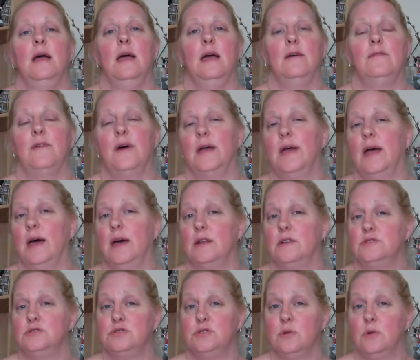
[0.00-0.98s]
If I had
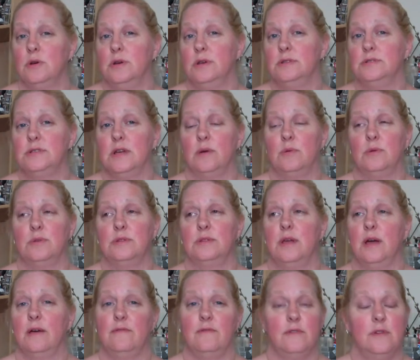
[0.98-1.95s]
a choice, I would
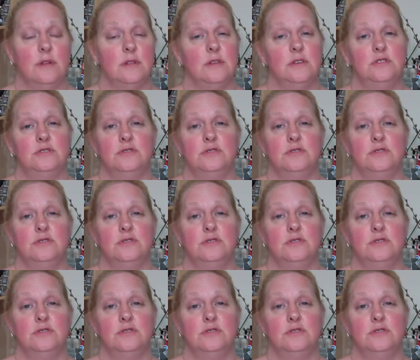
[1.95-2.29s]
definitely